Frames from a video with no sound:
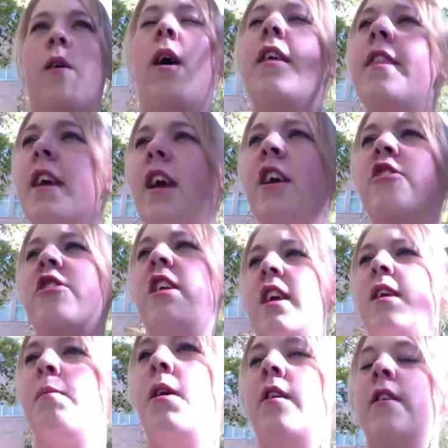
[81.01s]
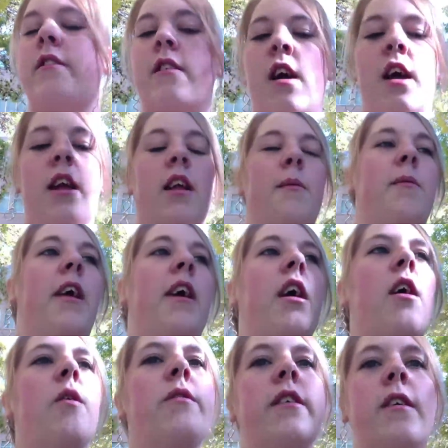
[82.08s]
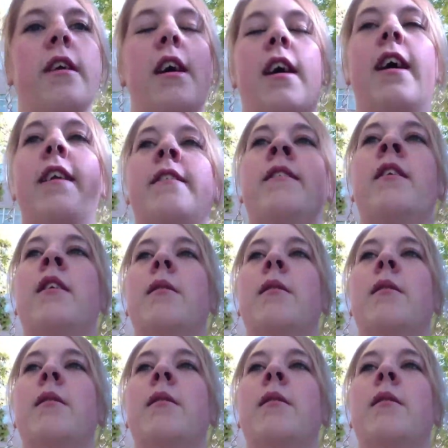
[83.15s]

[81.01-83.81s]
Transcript: I think I should email this guy, and I'm like, Oh dear God,